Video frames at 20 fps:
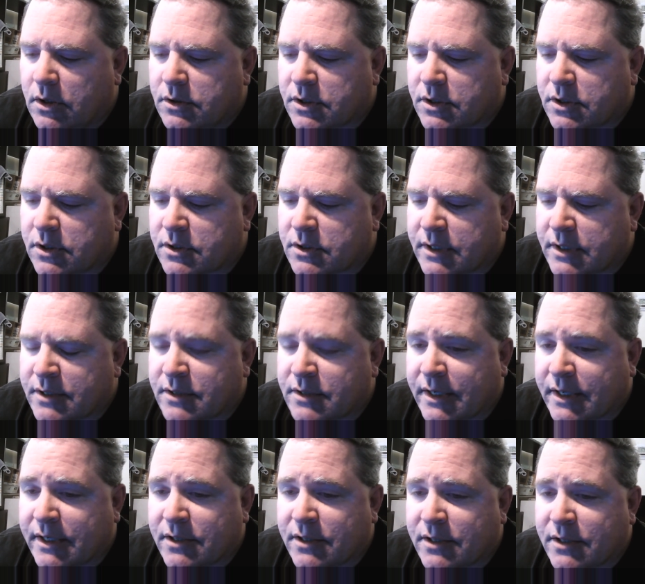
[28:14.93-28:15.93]
Just as
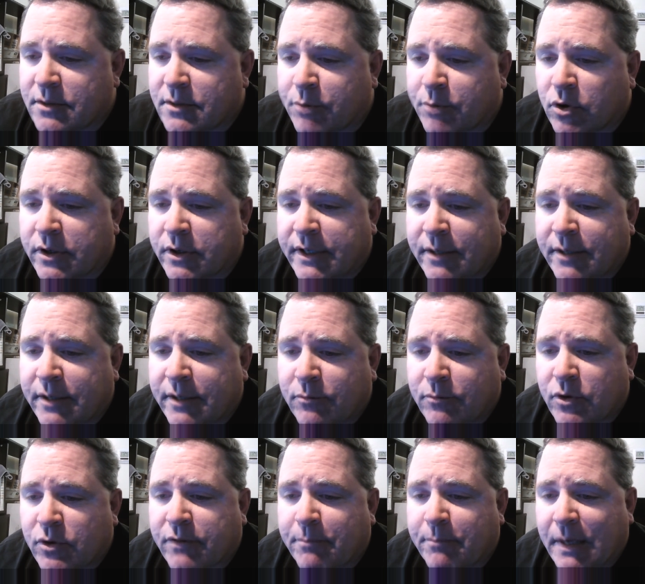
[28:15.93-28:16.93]
they supported him
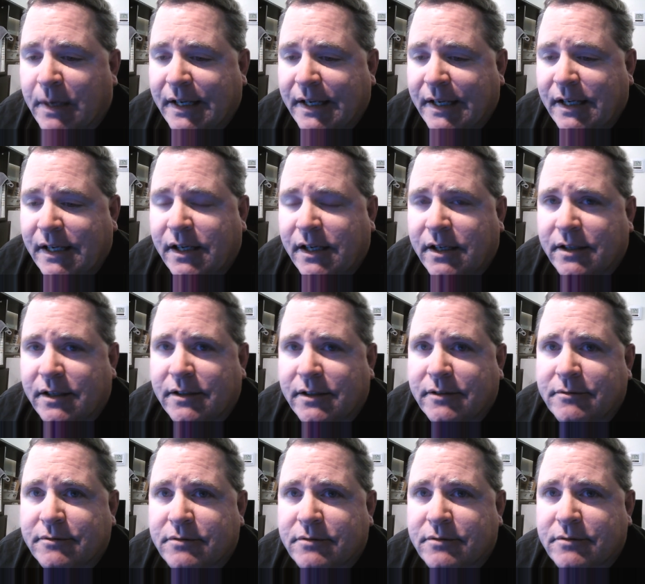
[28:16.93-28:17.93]
with money,
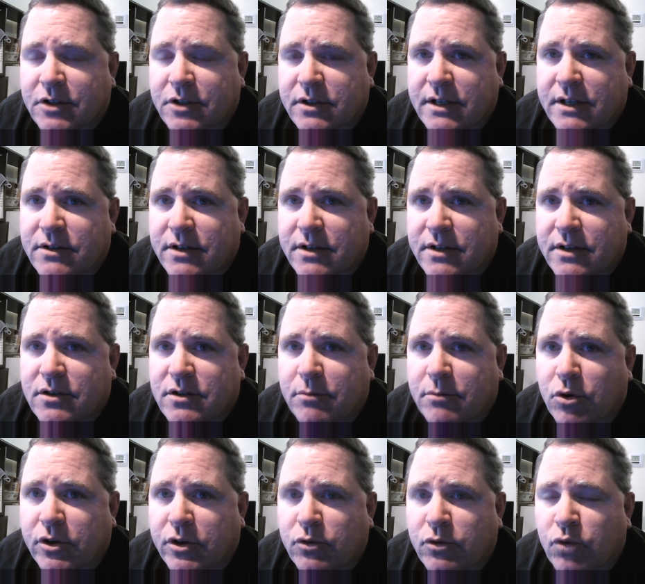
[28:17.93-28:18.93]
just as they
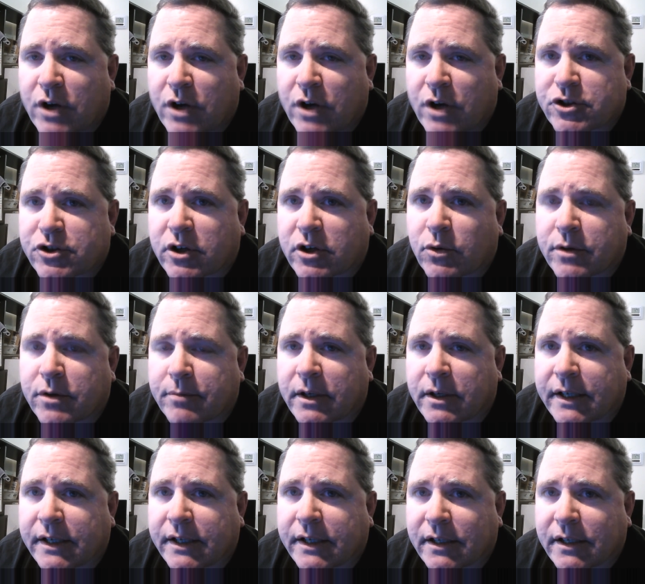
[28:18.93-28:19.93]
supported Russia with
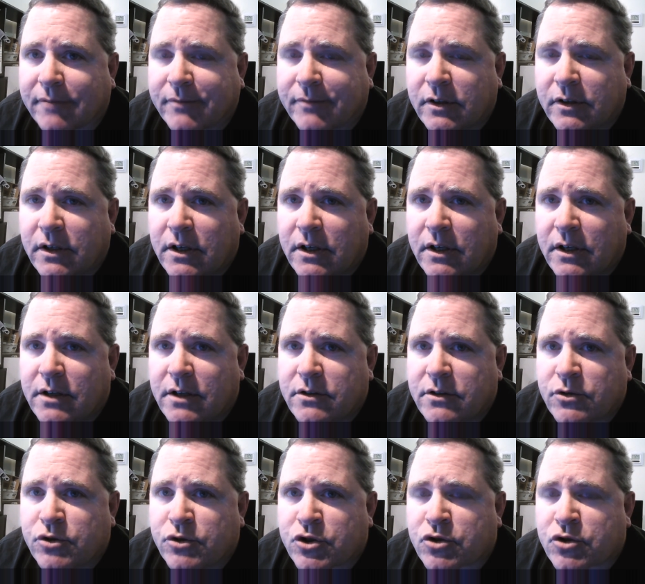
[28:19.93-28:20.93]
money
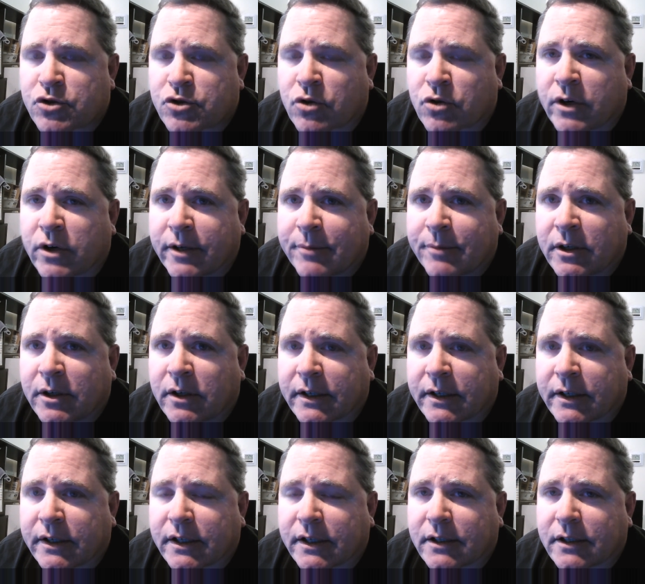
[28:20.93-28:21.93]
to destroy
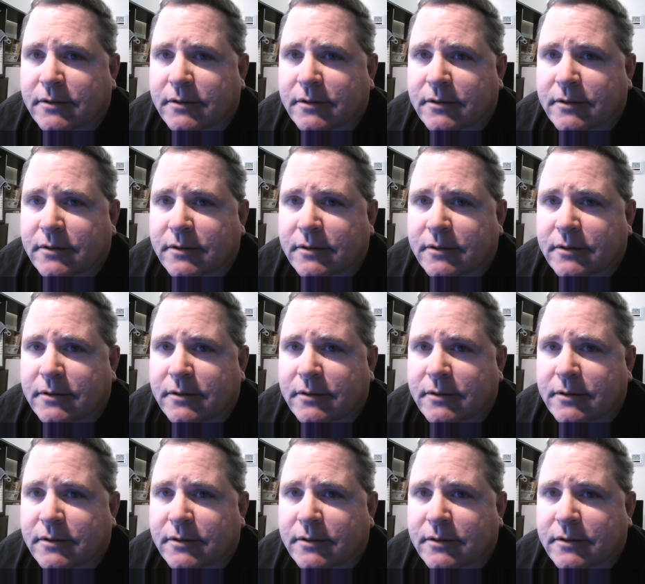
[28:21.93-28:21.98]
America.